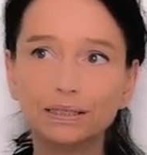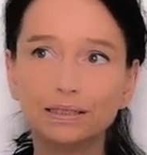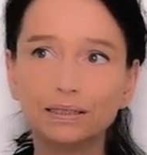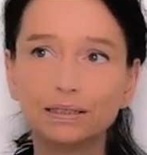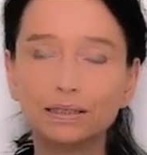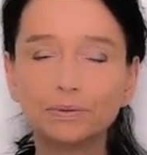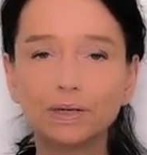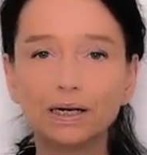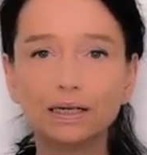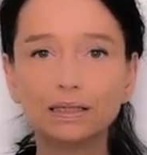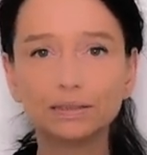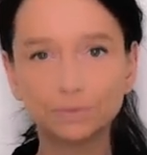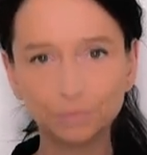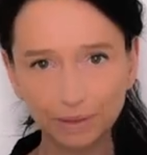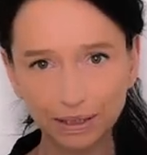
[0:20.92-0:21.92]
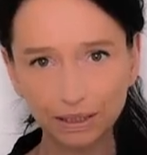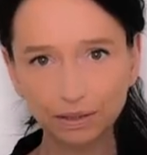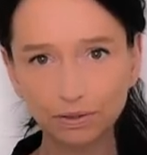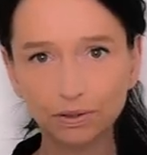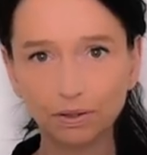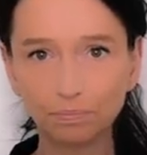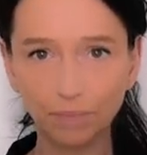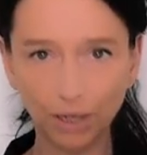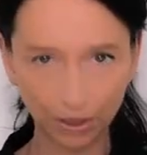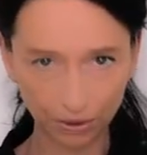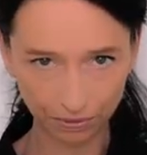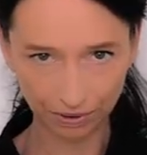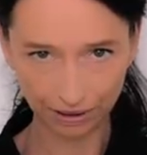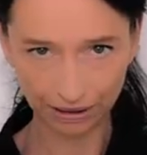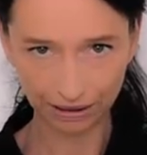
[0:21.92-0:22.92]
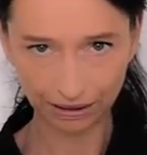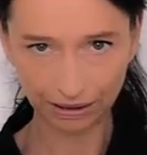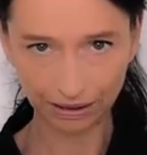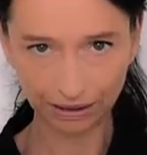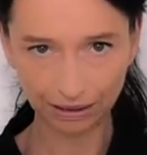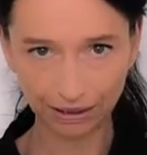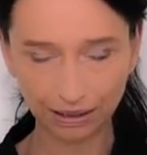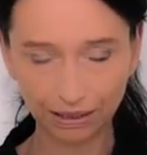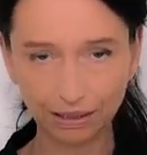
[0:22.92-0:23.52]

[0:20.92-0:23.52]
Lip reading: there are 3 components: